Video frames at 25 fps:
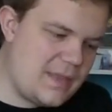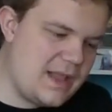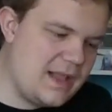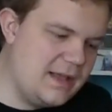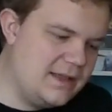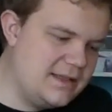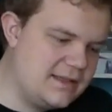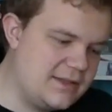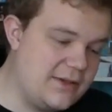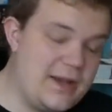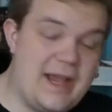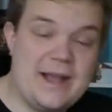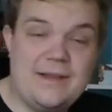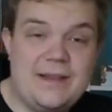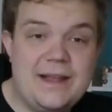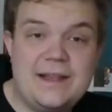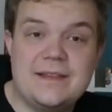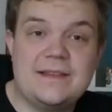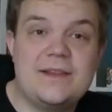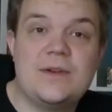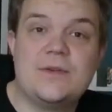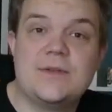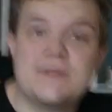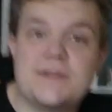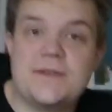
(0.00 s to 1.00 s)
So yeah,
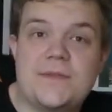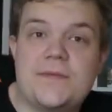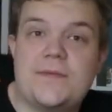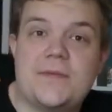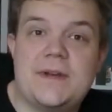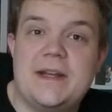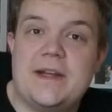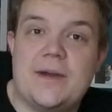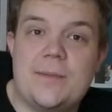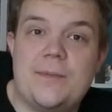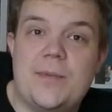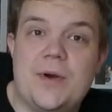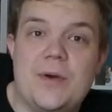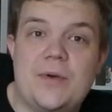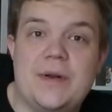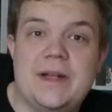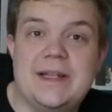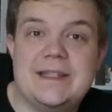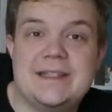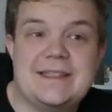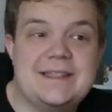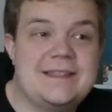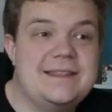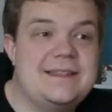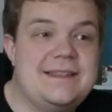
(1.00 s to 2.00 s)
those are the 3
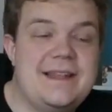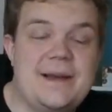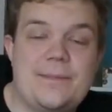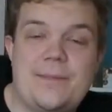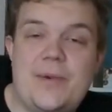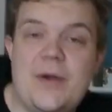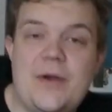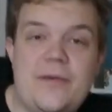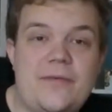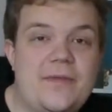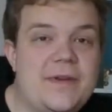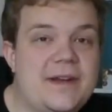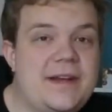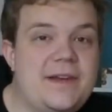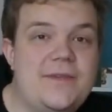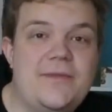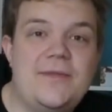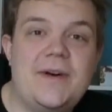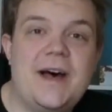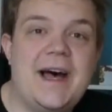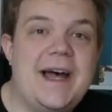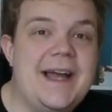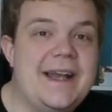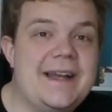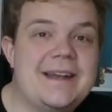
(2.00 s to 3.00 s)
components. They're perfectly
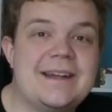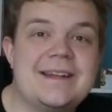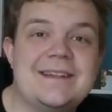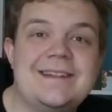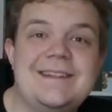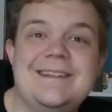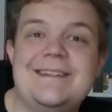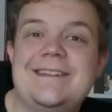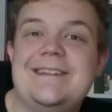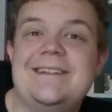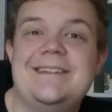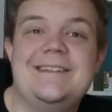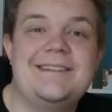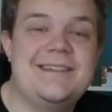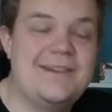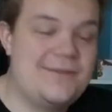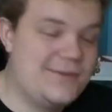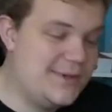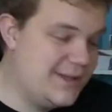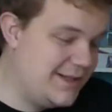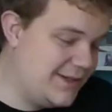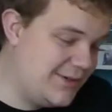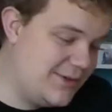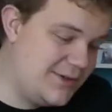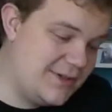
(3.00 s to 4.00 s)
fine. They're
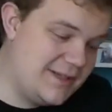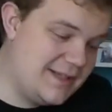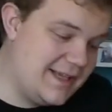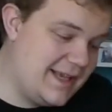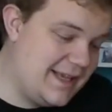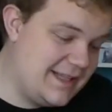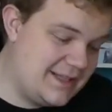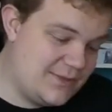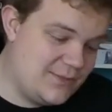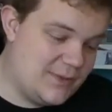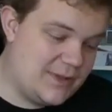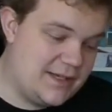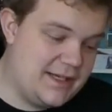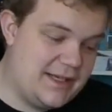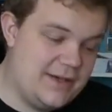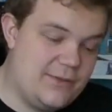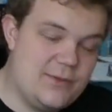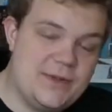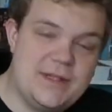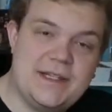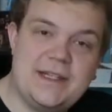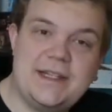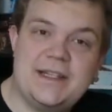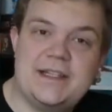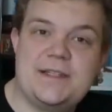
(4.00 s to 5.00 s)
really good. It's what I
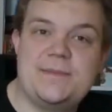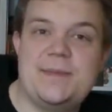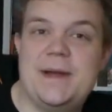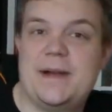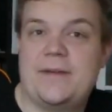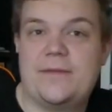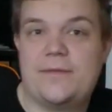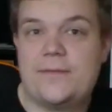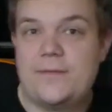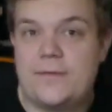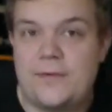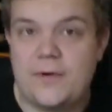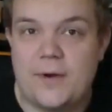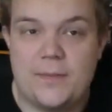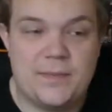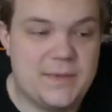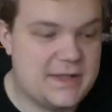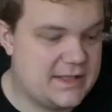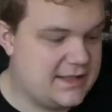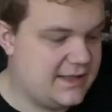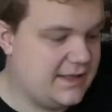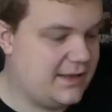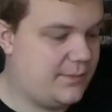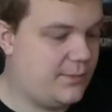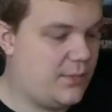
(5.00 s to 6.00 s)
would expect from
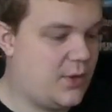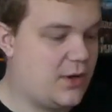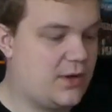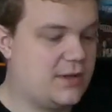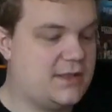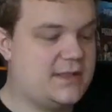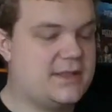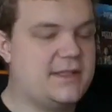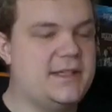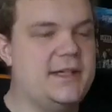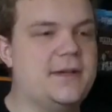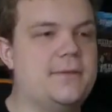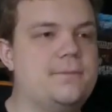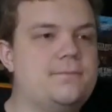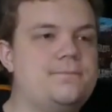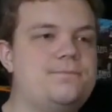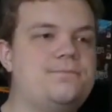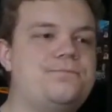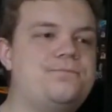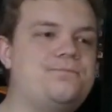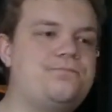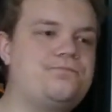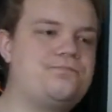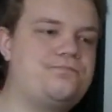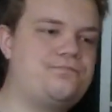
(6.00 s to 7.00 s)
this little box here.
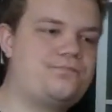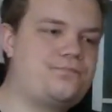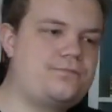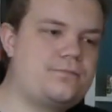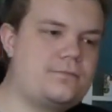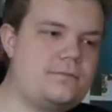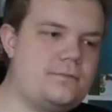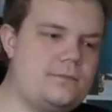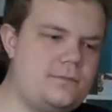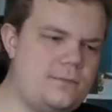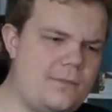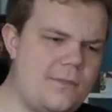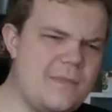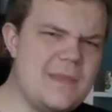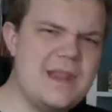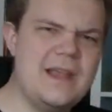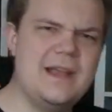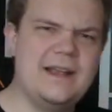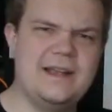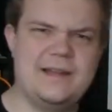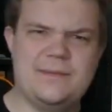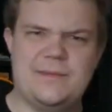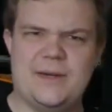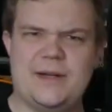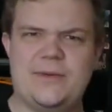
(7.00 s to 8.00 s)
And
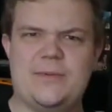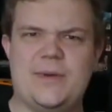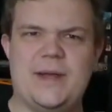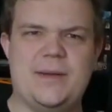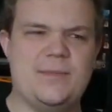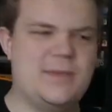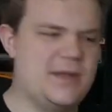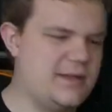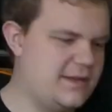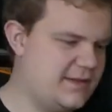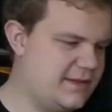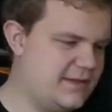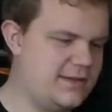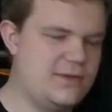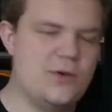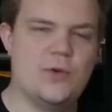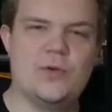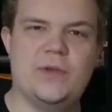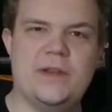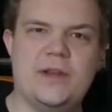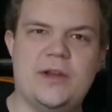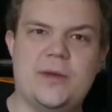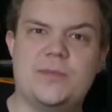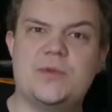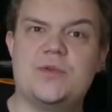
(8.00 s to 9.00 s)
by the way, I'm not
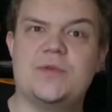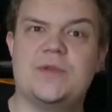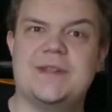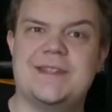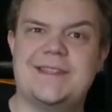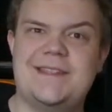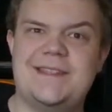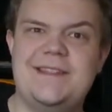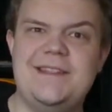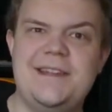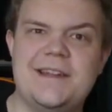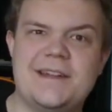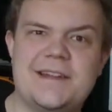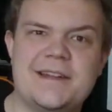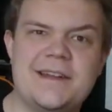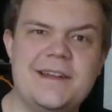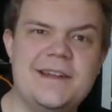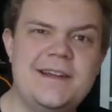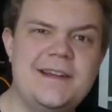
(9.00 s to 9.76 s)
holding up so you can see it.